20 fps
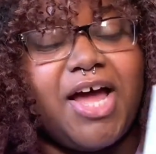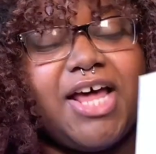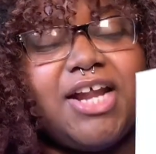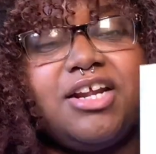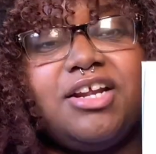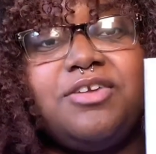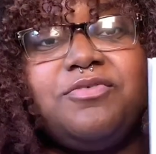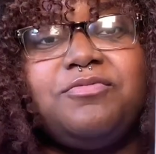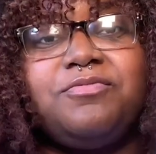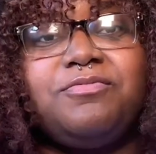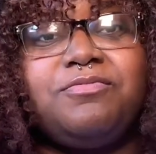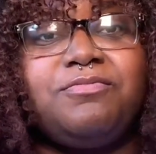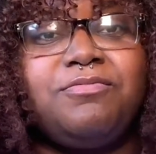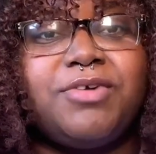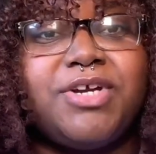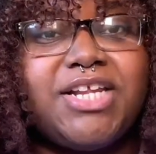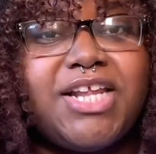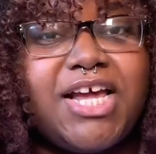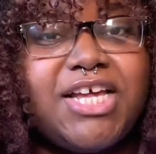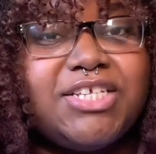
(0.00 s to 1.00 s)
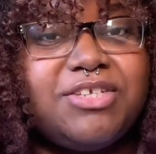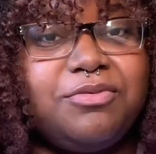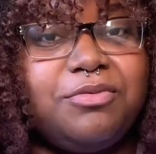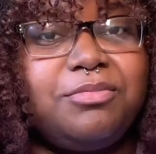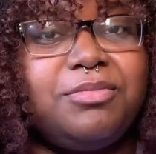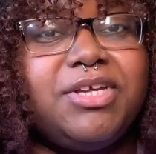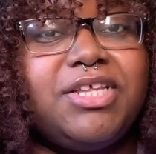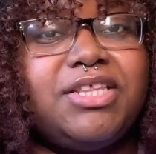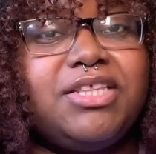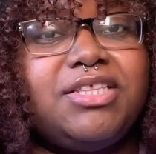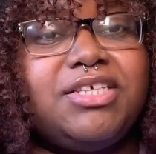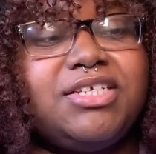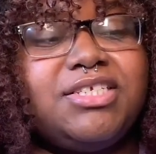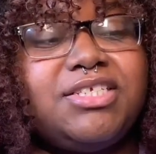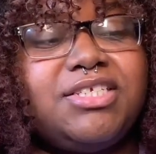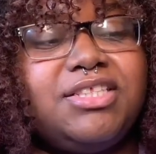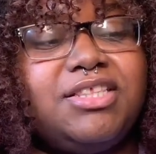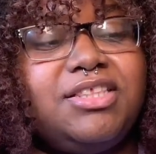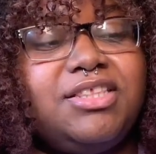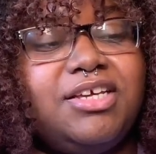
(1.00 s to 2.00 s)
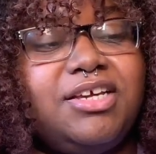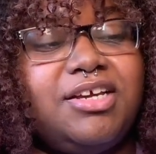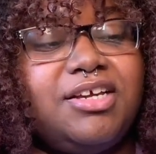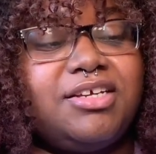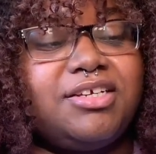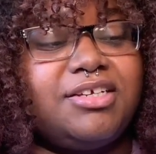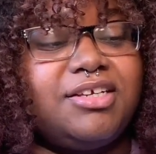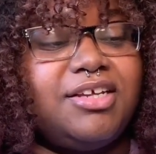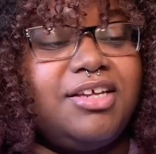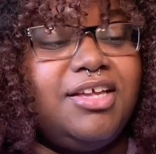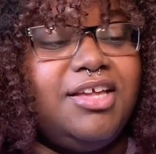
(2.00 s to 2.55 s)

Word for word: I didn't realize it would be this thick,